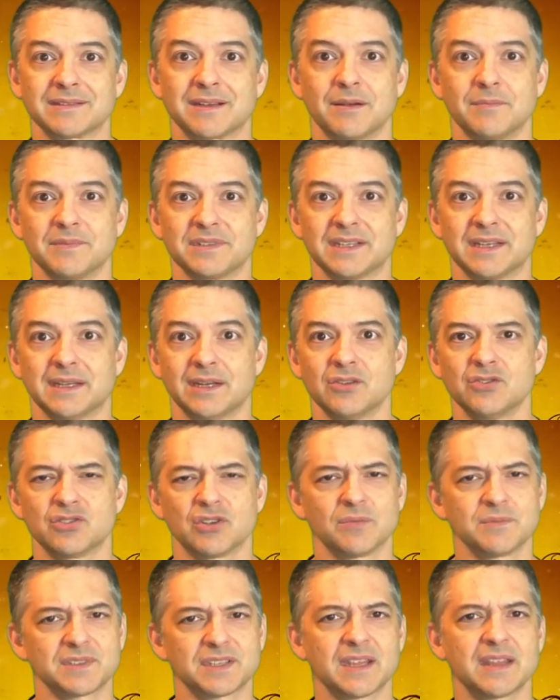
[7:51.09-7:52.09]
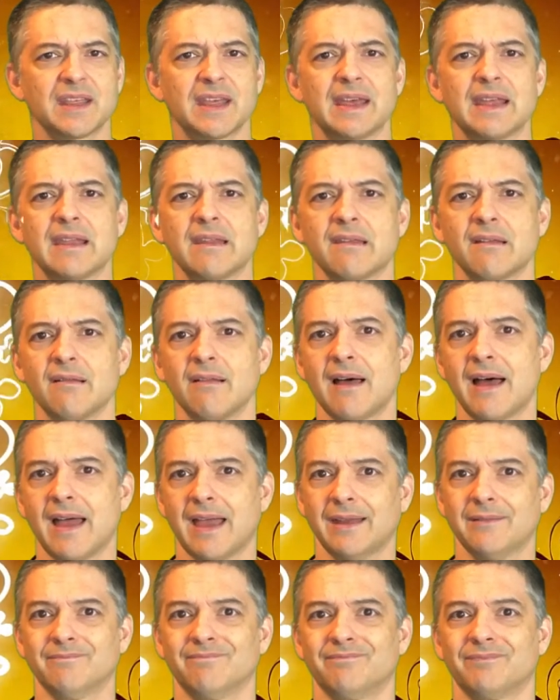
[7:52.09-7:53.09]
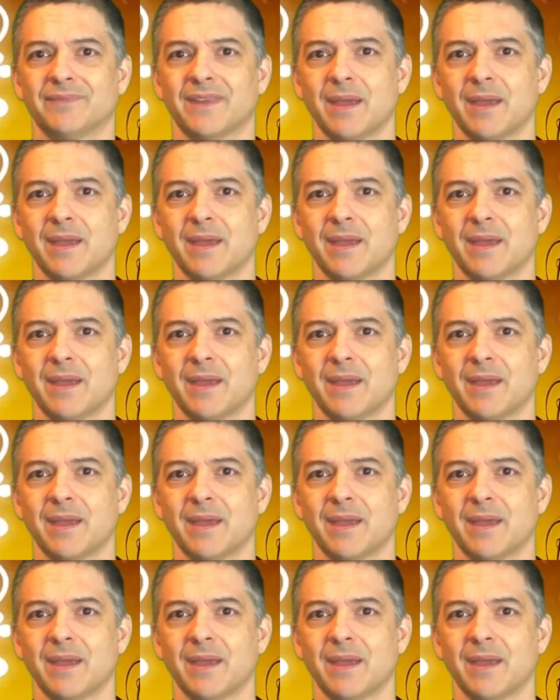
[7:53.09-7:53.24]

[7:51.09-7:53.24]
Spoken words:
comes in and jumps to the head of the line.